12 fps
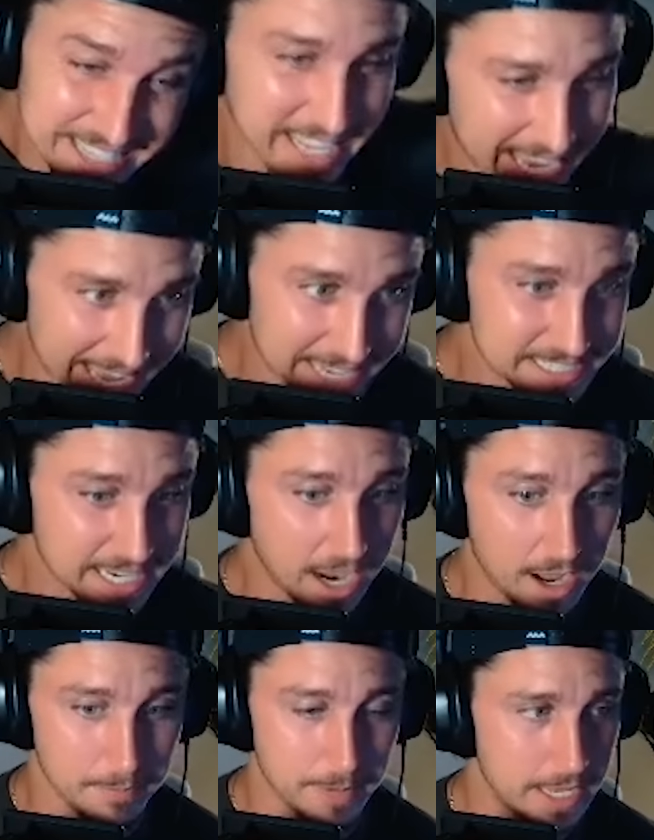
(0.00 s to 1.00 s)
and the
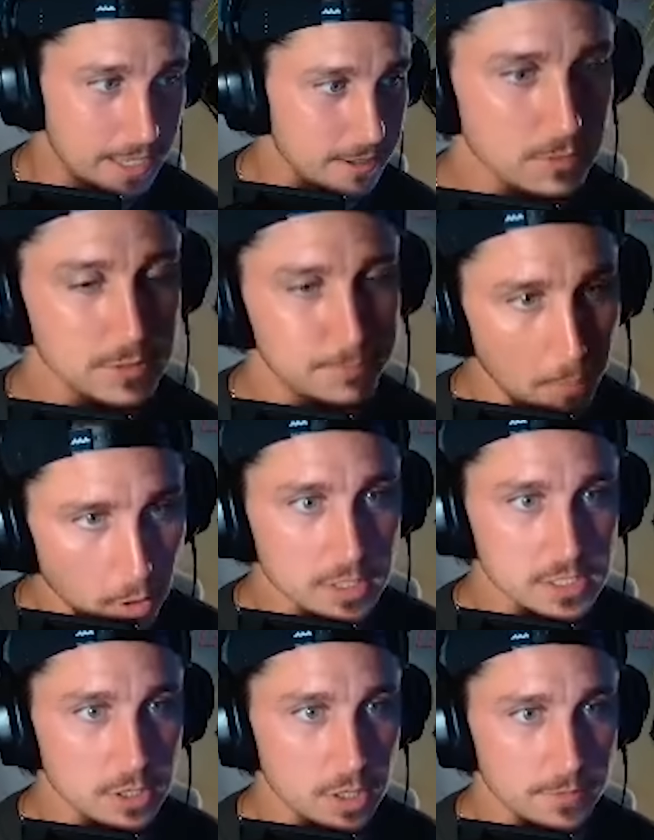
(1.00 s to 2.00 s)
top, man. Let's spark
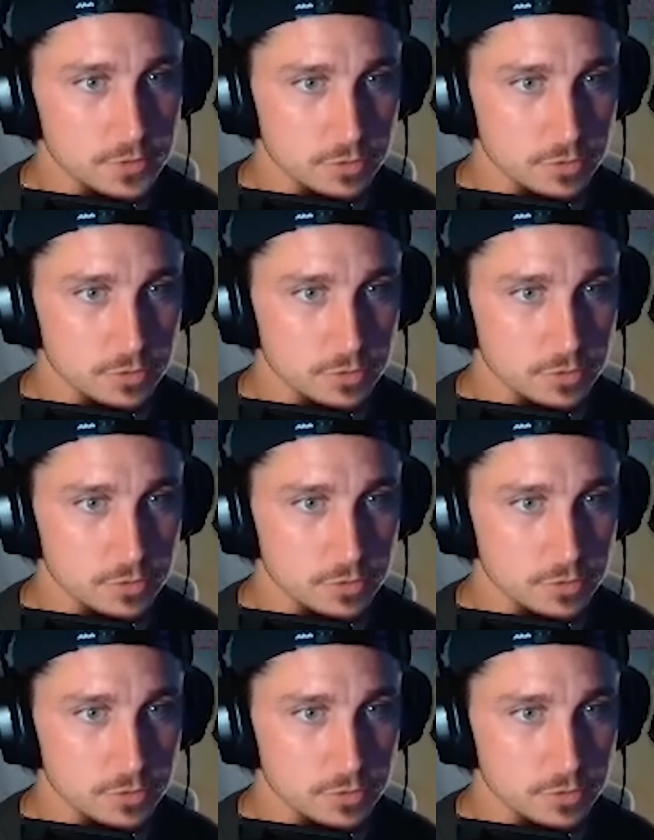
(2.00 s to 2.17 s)
us off,